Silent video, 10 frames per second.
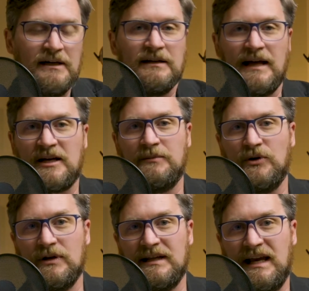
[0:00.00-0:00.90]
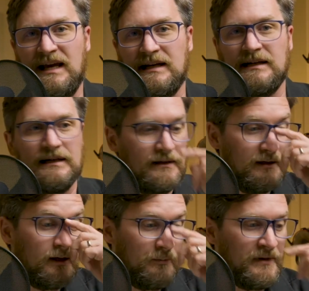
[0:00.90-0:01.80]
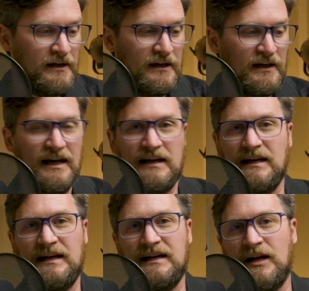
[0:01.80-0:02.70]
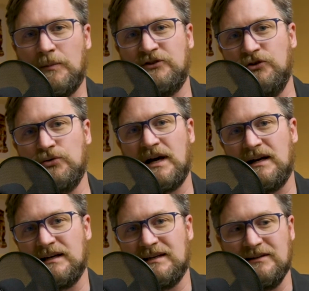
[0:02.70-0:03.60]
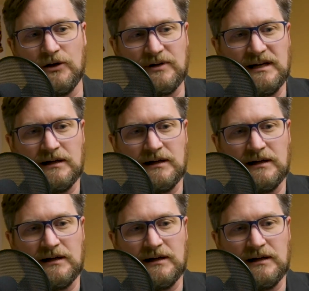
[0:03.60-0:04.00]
that could be really handy. And it helps you kind of, get